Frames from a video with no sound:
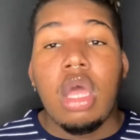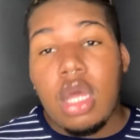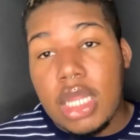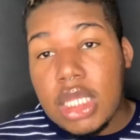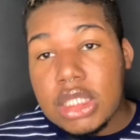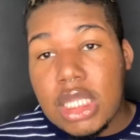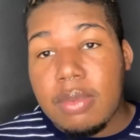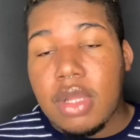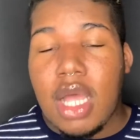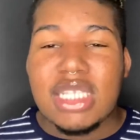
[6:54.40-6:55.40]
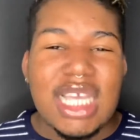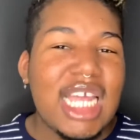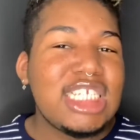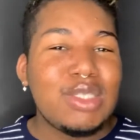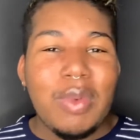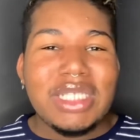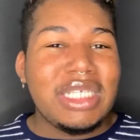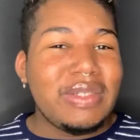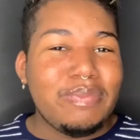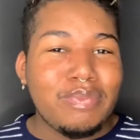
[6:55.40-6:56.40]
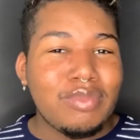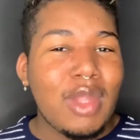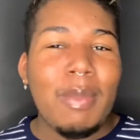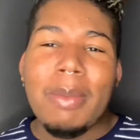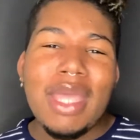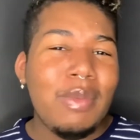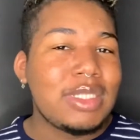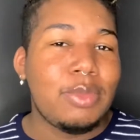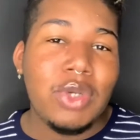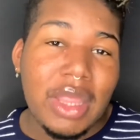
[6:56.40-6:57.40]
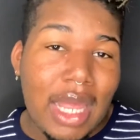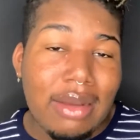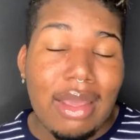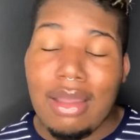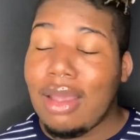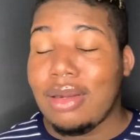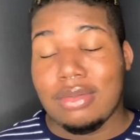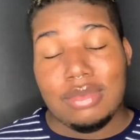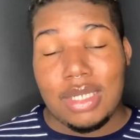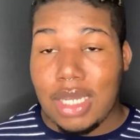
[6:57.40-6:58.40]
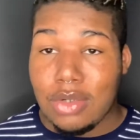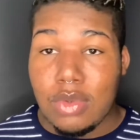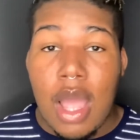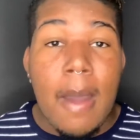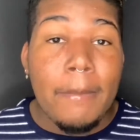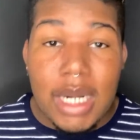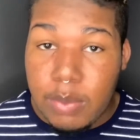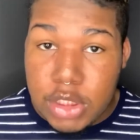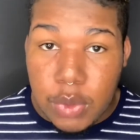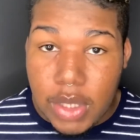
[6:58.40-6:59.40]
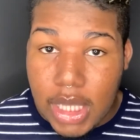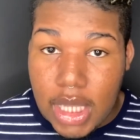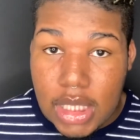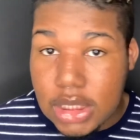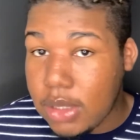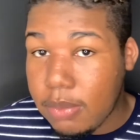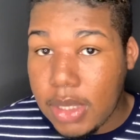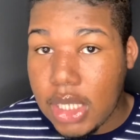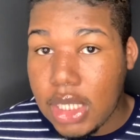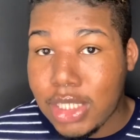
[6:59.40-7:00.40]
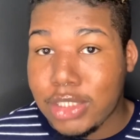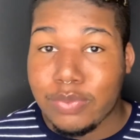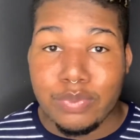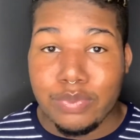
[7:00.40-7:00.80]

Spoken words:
oh, this lip gloss. Like, I just wasn't, maybe I was moody that day. I don't know. But I'm redoing it because,